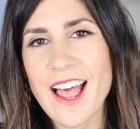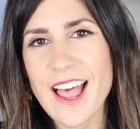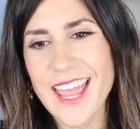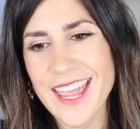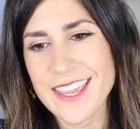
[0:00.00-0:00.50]

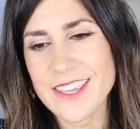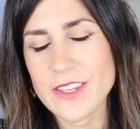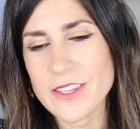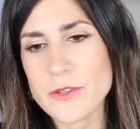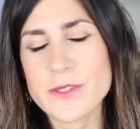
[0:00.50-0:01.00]
I
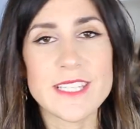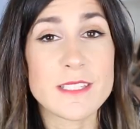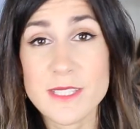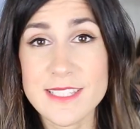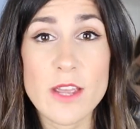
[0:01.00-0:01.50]
use
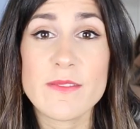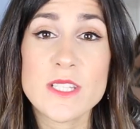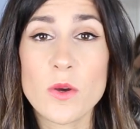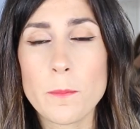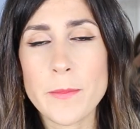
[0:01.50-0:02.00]
this
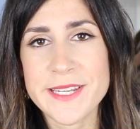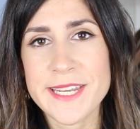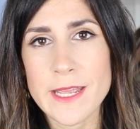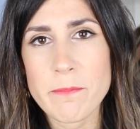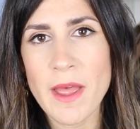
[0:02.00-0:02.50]
service called
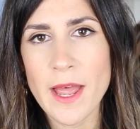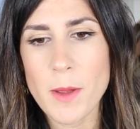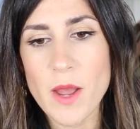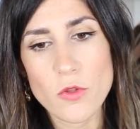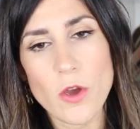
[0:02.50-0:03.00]
BidNip.
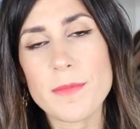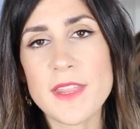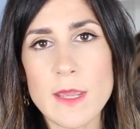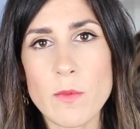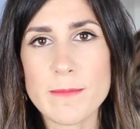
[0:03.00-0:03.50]
I'll drop
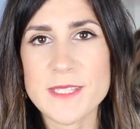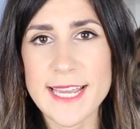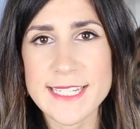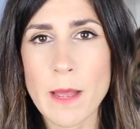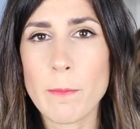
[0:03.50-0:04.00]
the
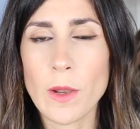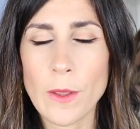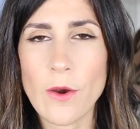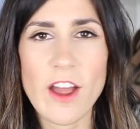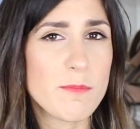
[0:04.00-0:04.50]
website down
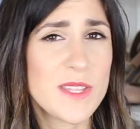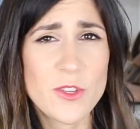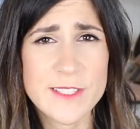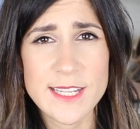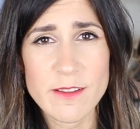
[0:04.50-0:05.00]
below. I've
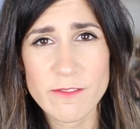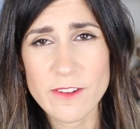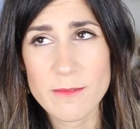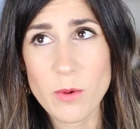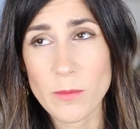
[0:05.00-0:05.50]
been using it
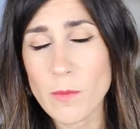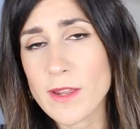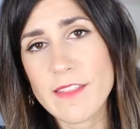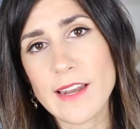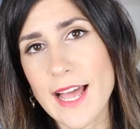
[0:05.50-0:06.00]
for
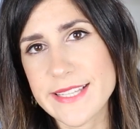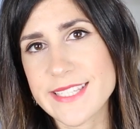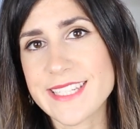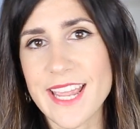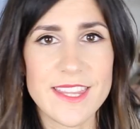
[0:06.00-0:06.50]
probably the
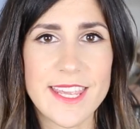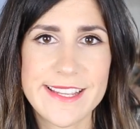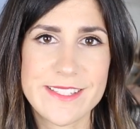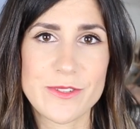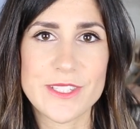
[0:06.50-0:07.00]
last 10
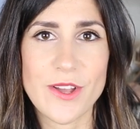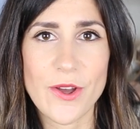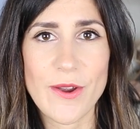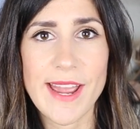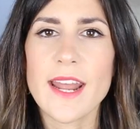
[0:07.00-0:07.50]
years or so,
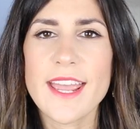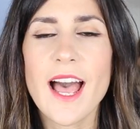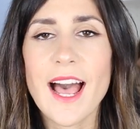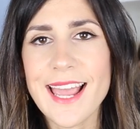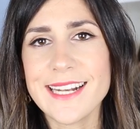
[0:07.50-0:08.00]
and I
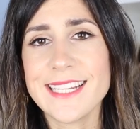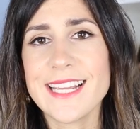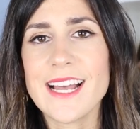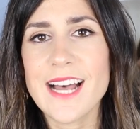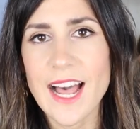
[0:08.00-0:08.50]

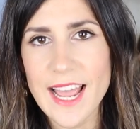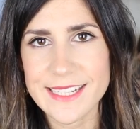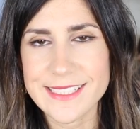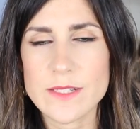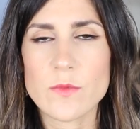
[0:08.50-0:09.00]
highly,
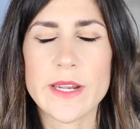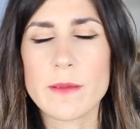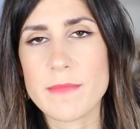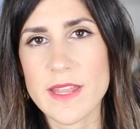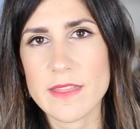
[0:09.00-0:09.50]
highly
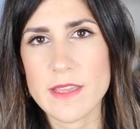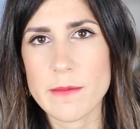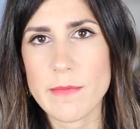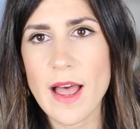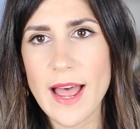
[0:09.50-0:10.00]
recommend
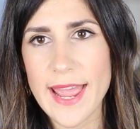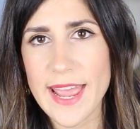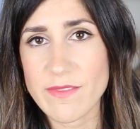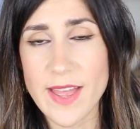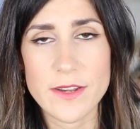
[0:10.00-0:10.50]
them. I
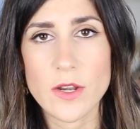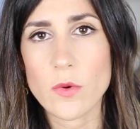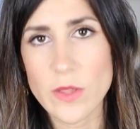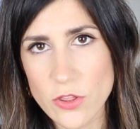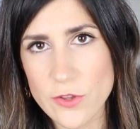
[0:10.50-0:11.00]
have had
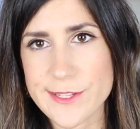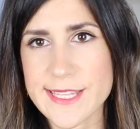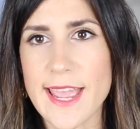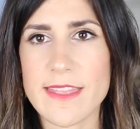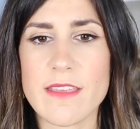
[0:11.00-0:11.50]
no
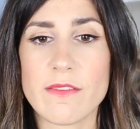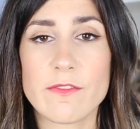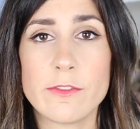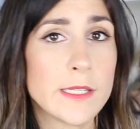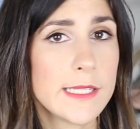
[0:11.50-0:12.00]
issues and they're
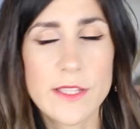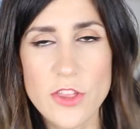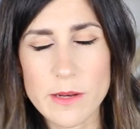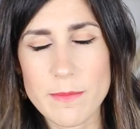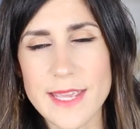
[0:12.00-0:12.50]
fully
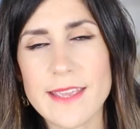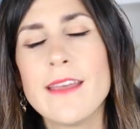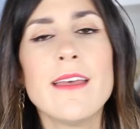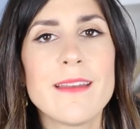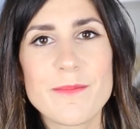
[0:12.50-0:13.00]
legitimate.
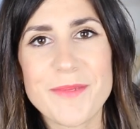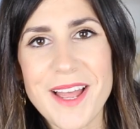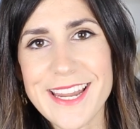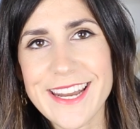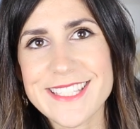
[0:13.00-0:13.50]

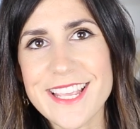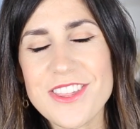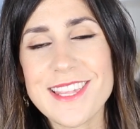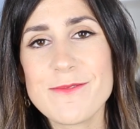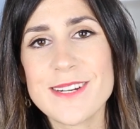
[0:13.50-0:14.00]
But
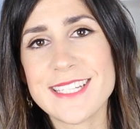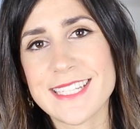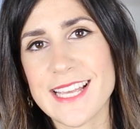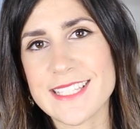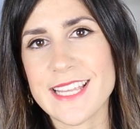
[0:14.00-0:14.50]
essentially what it
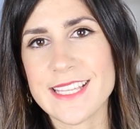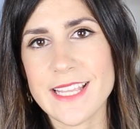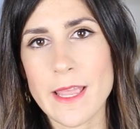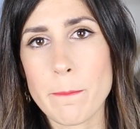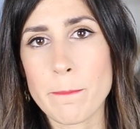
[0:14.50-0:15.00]
does
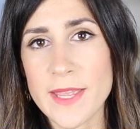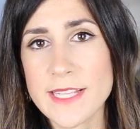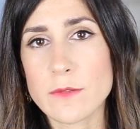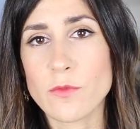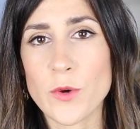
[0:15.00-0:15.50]
is it
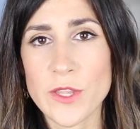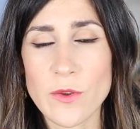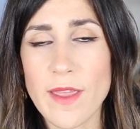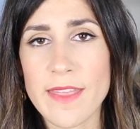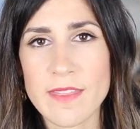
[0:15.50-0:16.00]
bids for
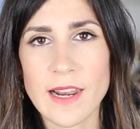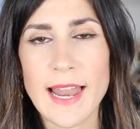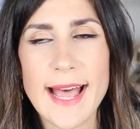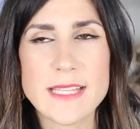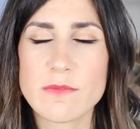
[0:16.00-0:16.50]
you in the
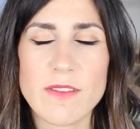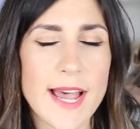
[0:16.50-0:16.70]
last